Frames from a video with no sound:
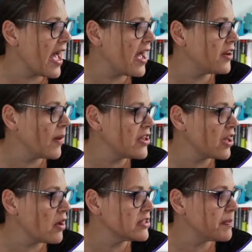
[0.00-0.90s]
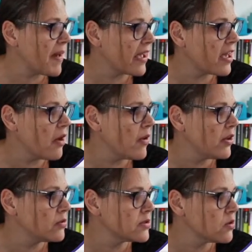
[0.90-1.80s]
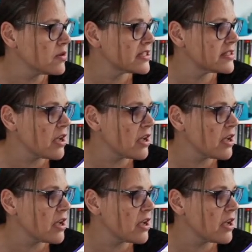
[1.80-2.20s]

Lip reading: and away you go, tobacco and all sorts.